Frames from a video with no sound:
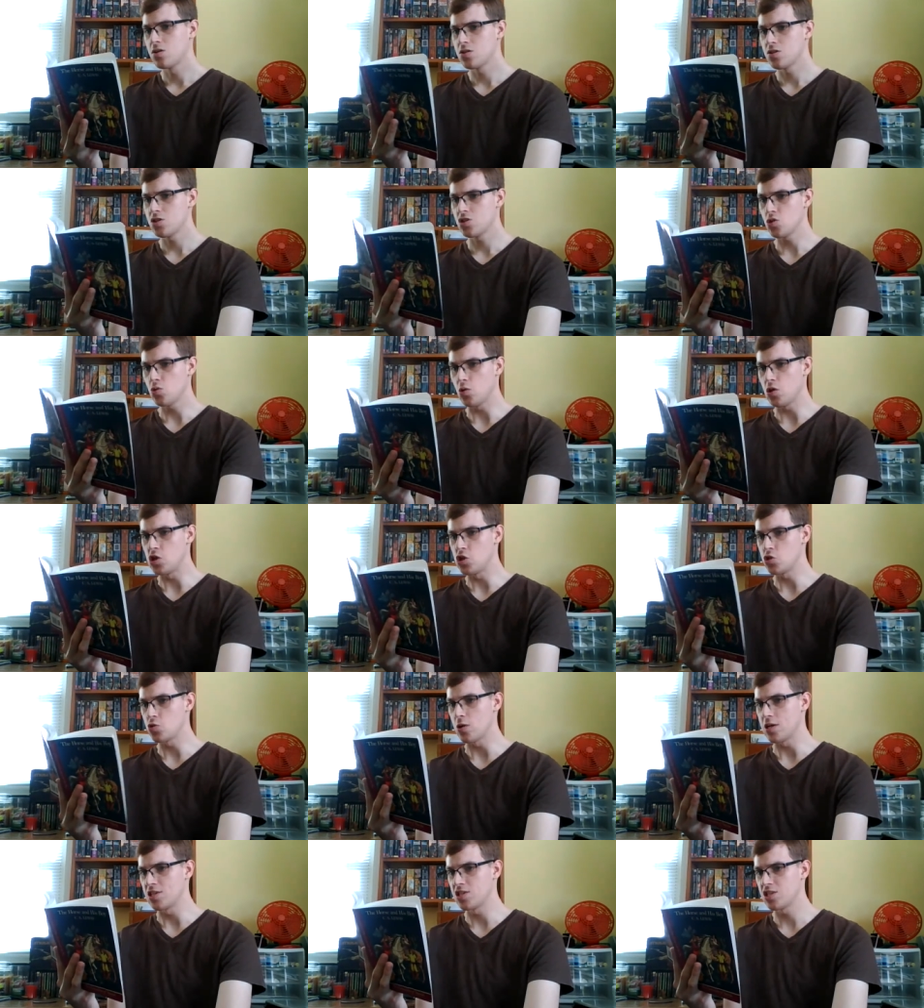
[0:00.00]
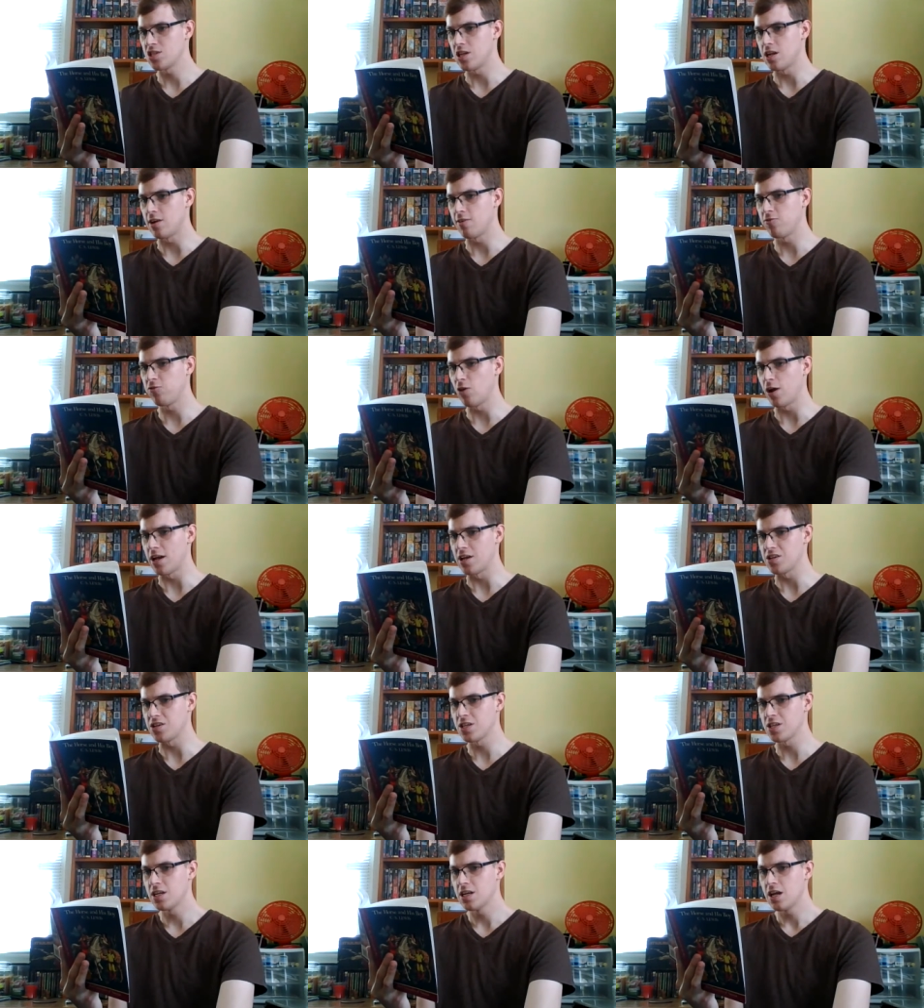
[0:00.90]
So he dressed in a
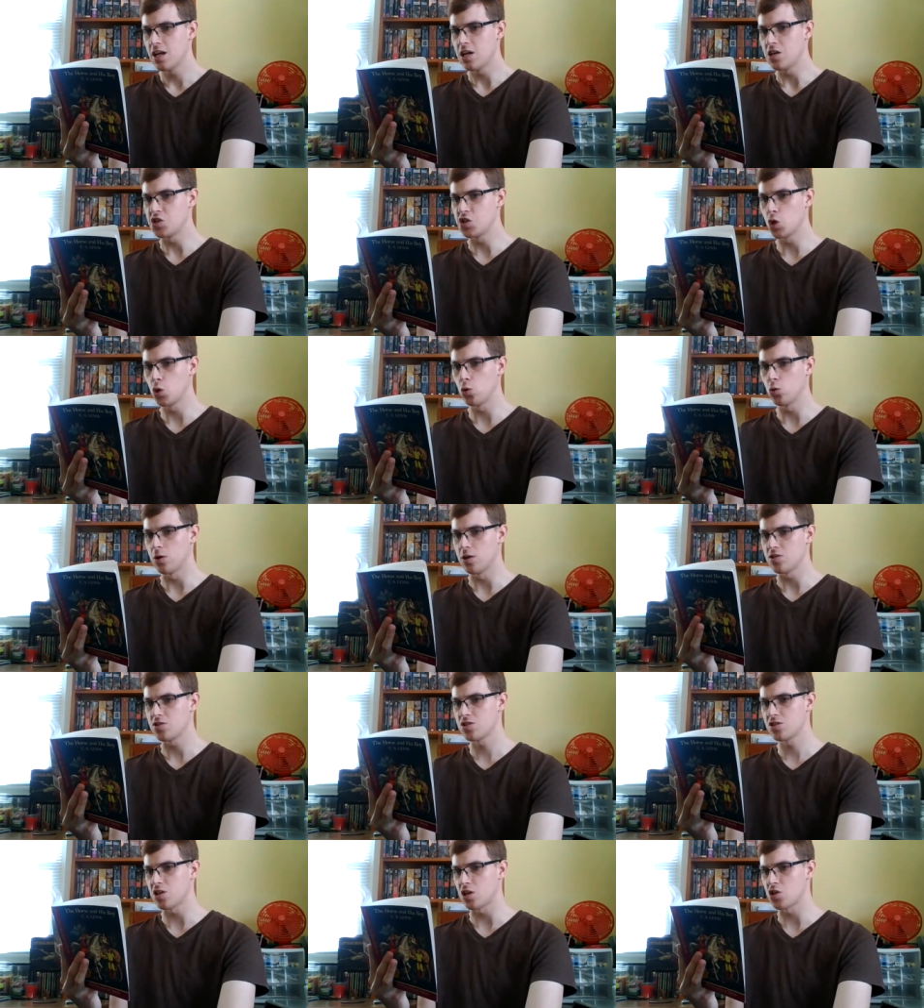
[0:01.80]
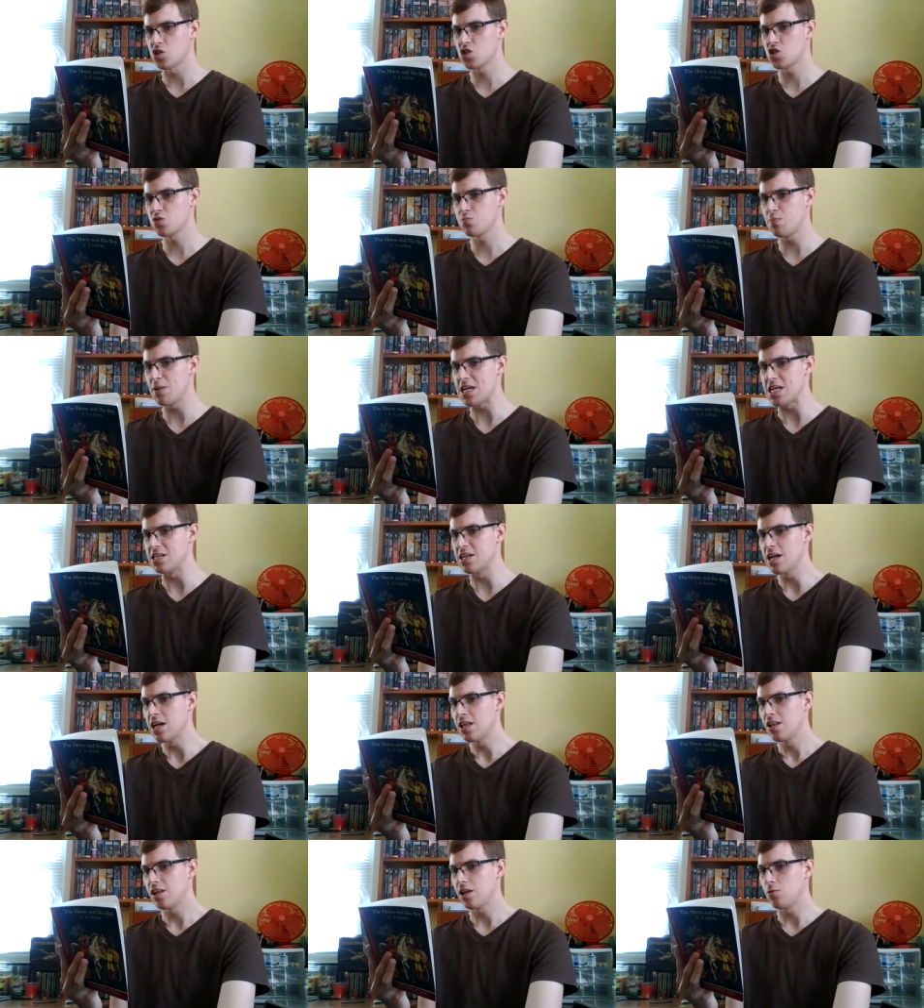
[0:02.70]
fright and tore at such speed
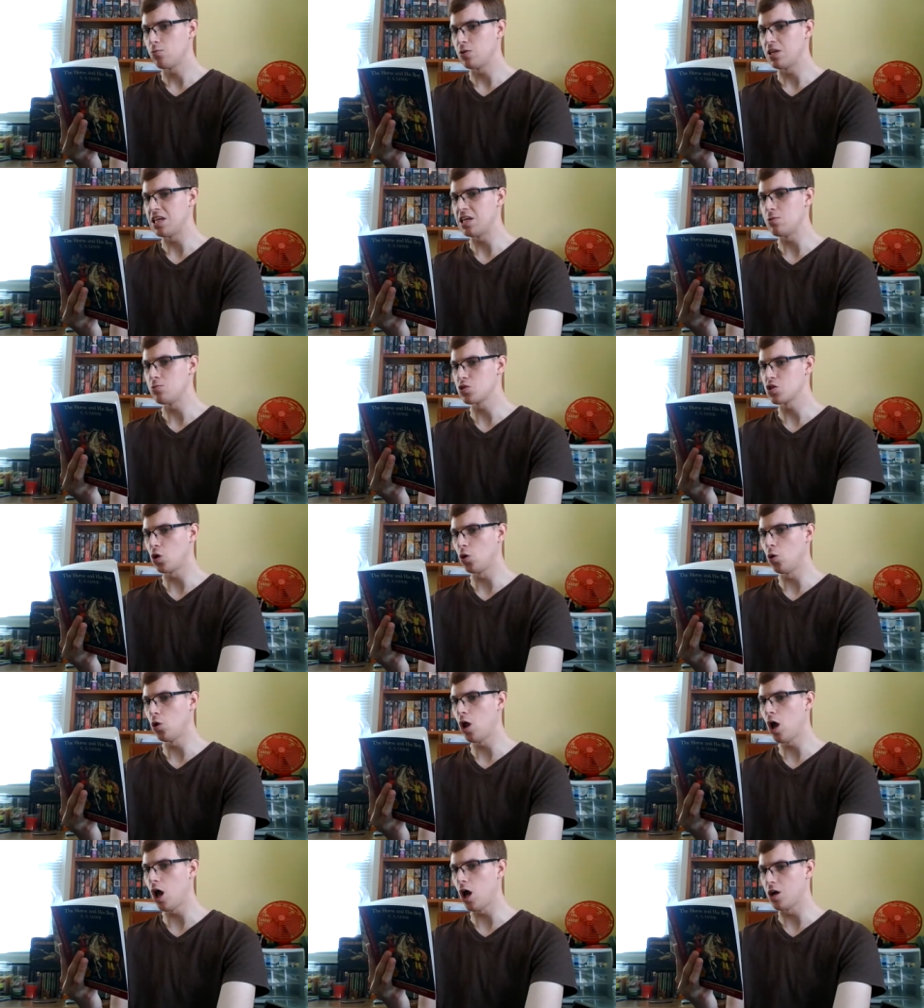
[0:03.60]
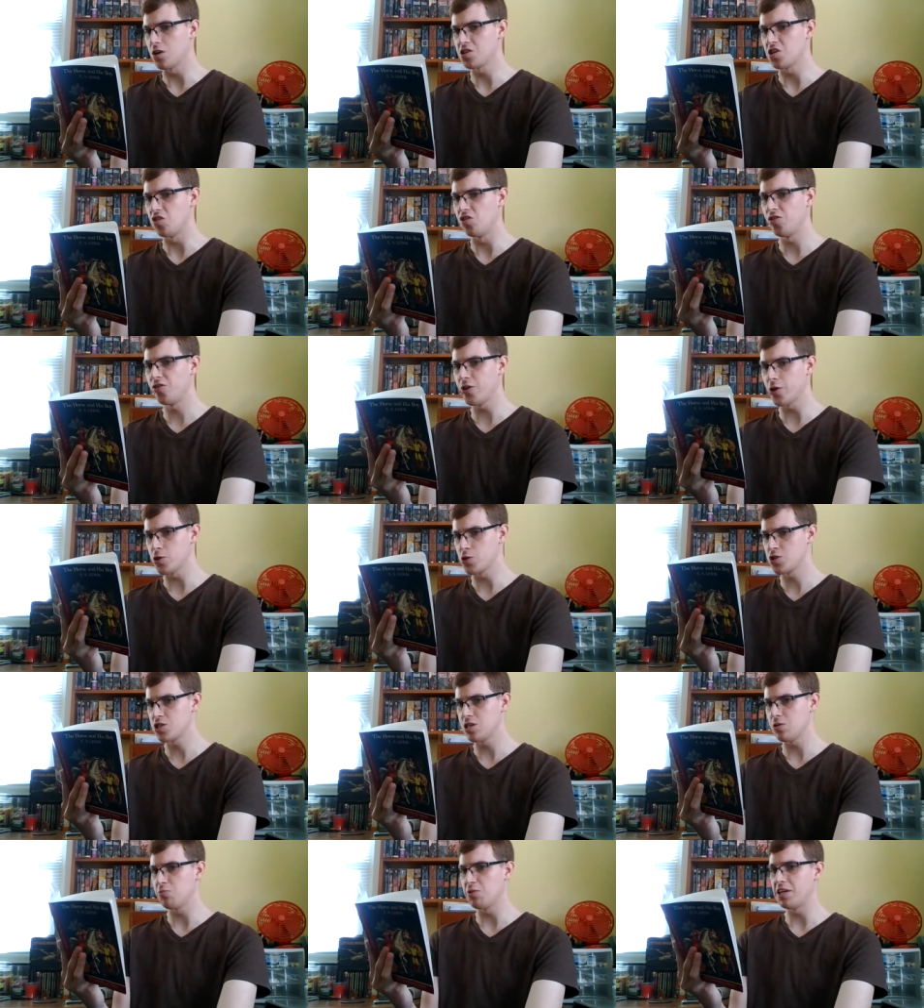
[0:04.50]
that he was all hot and
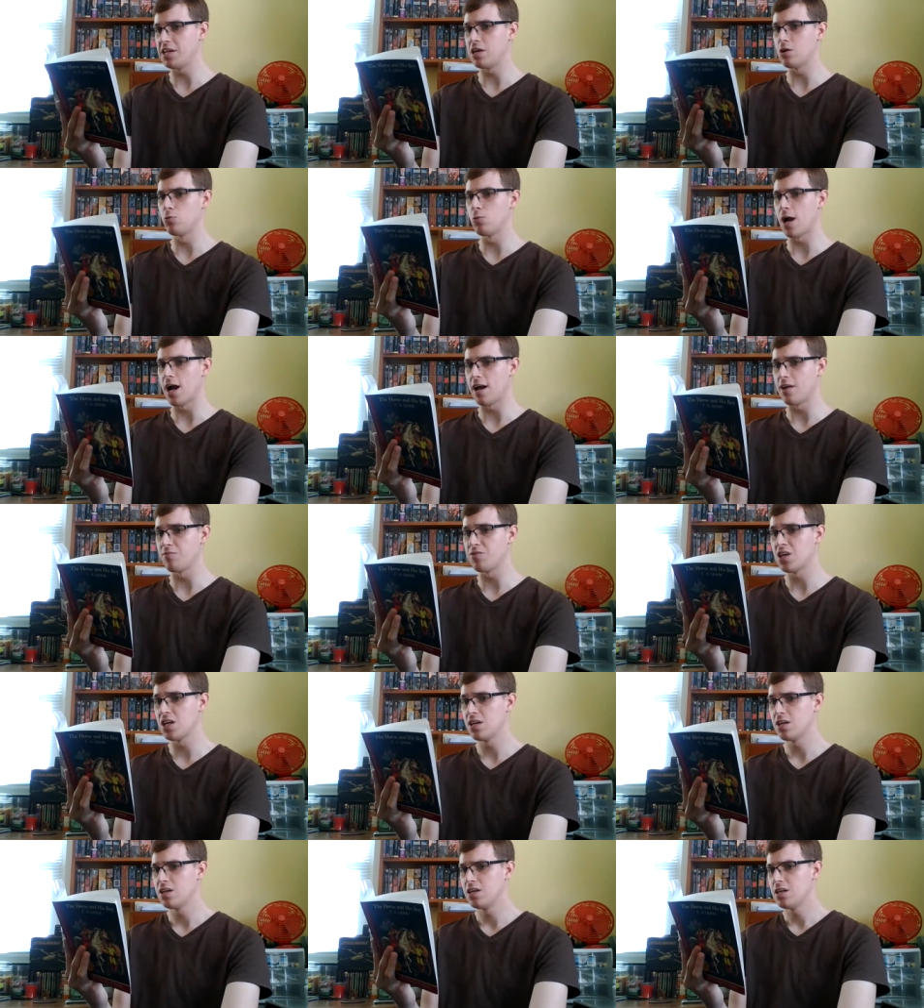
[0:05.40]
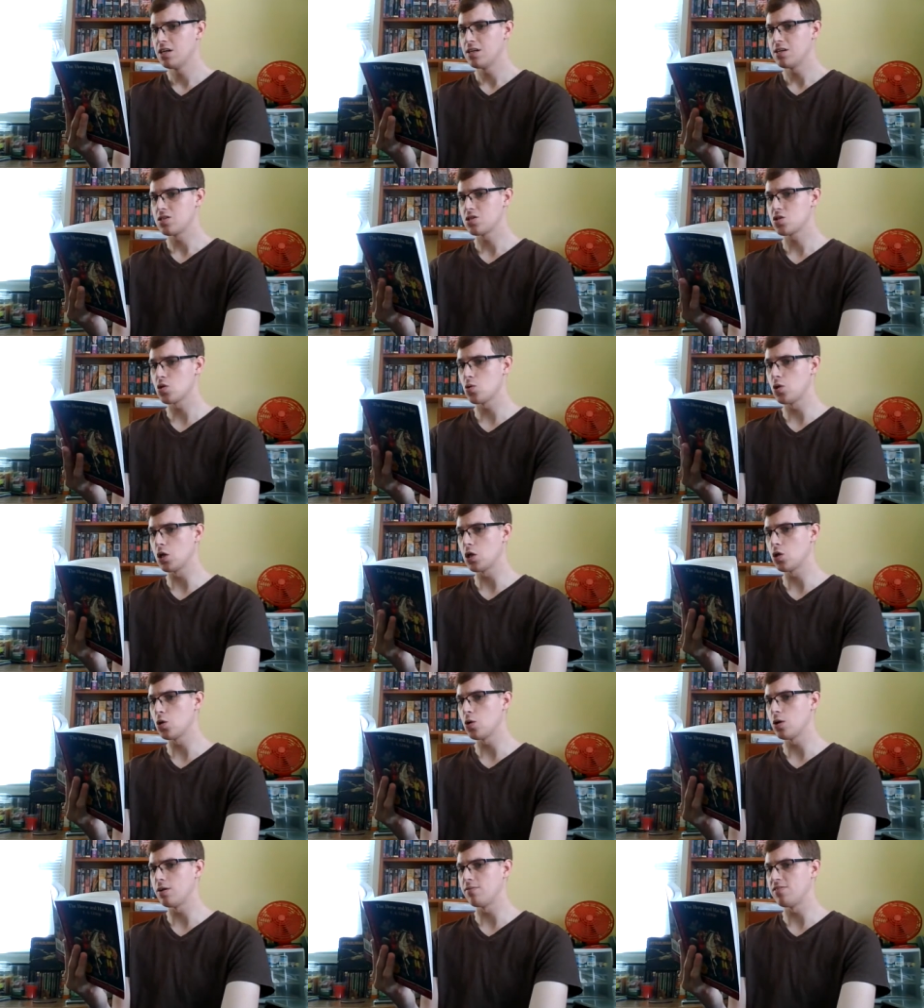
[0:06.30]
thirsty when he arrived, and so the
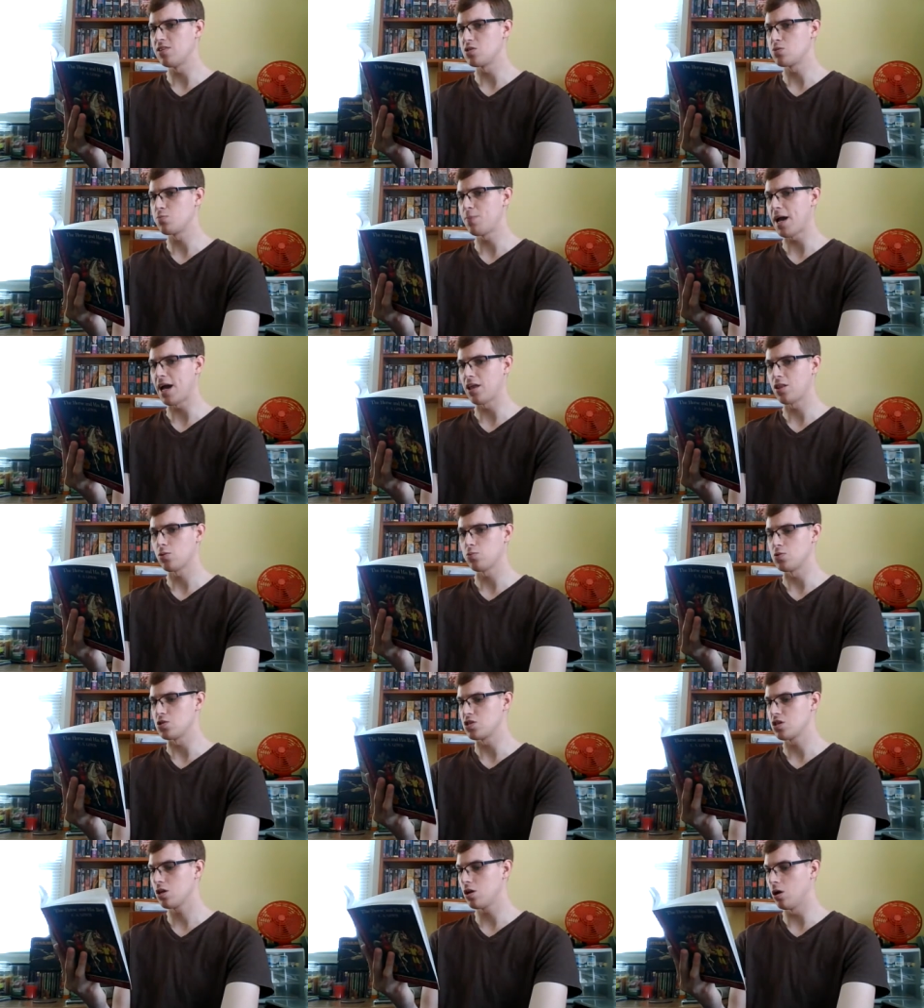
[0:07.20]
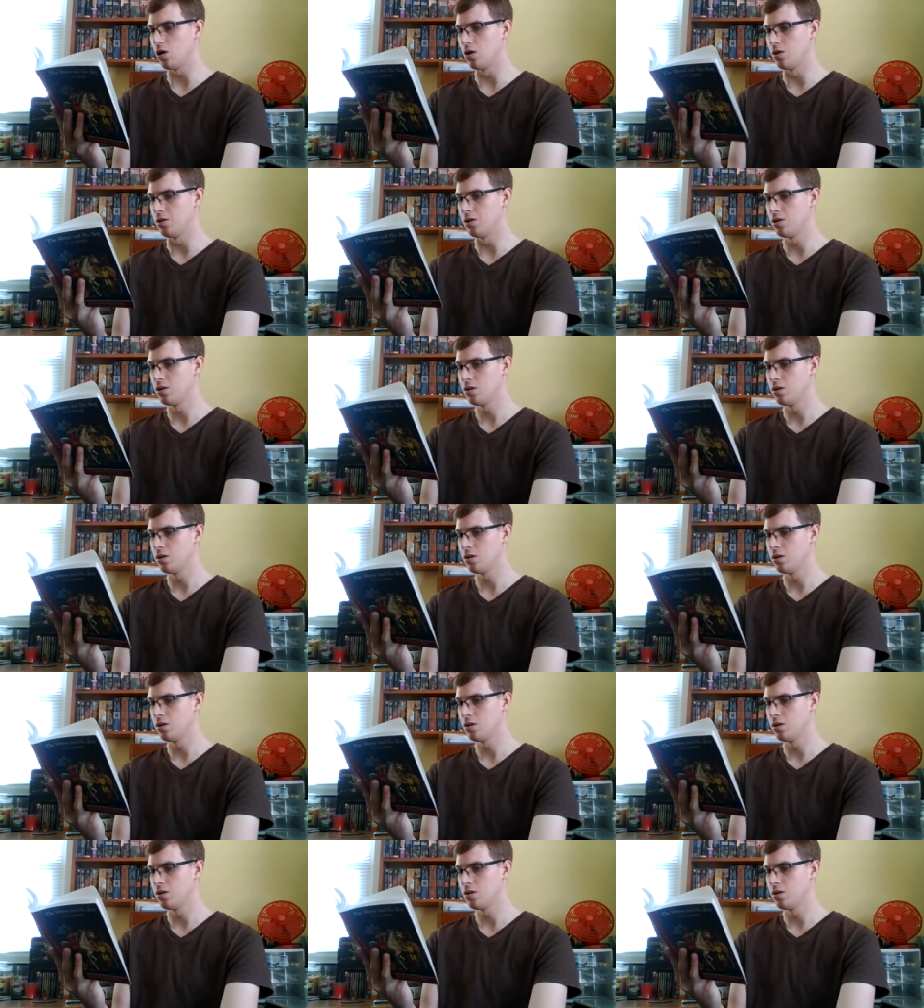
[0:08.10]
good of his bath was gone.